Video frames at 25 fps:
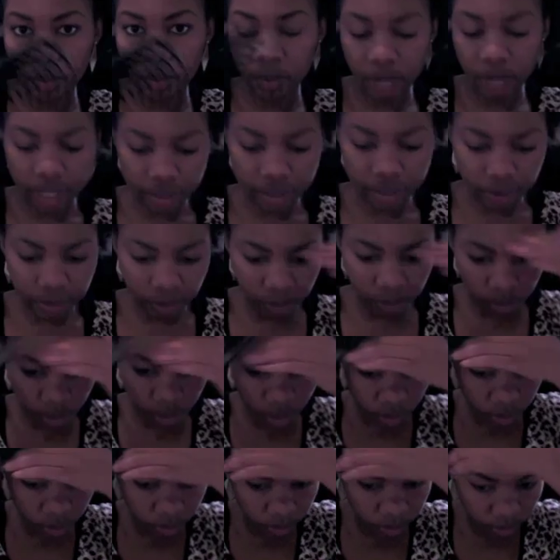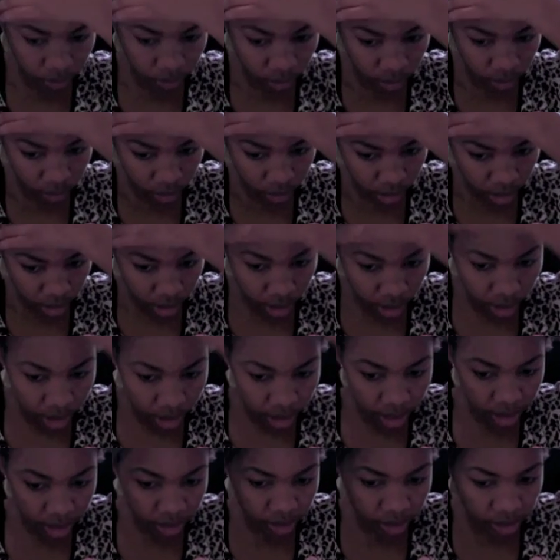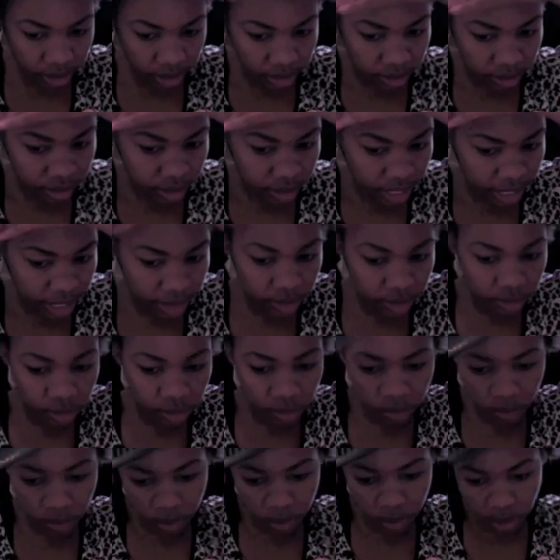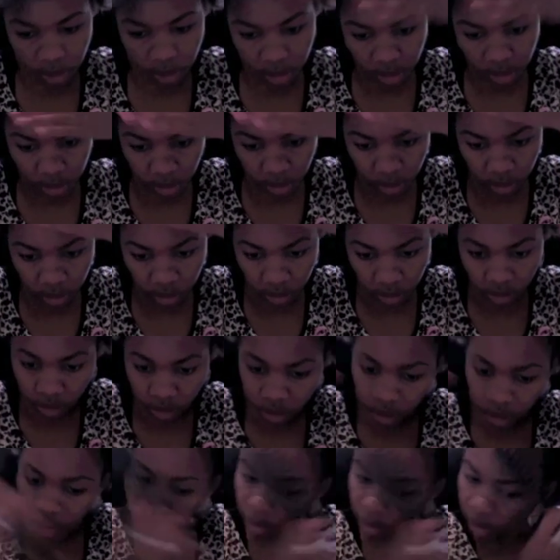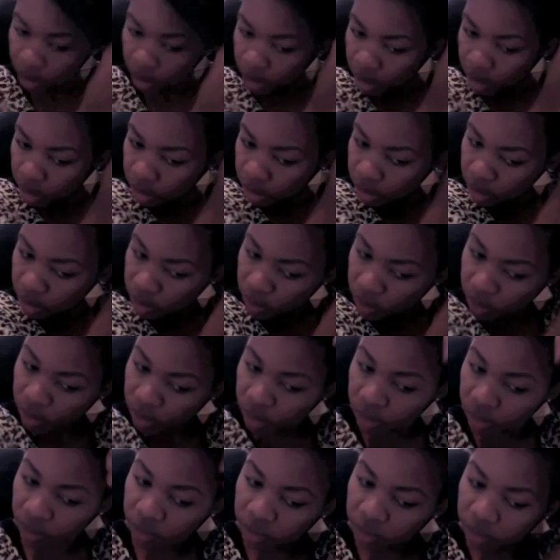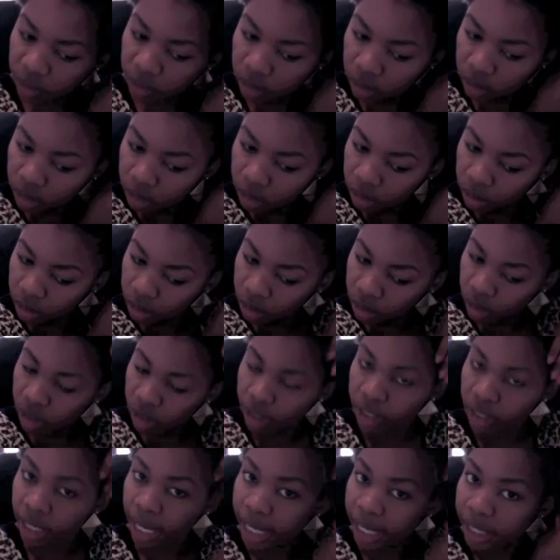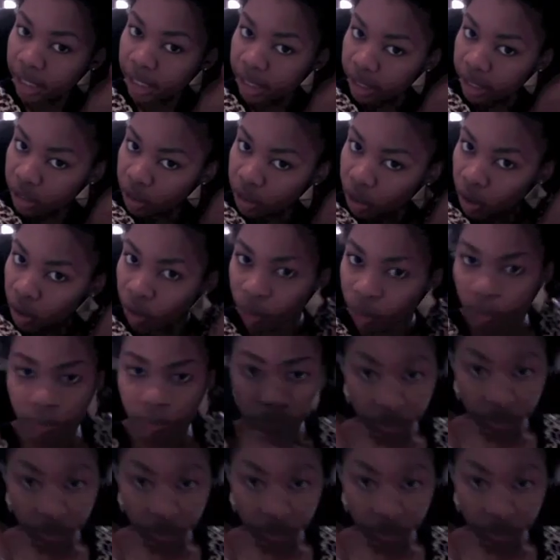wide tooth comb and just, as usual, just sort of lightly comb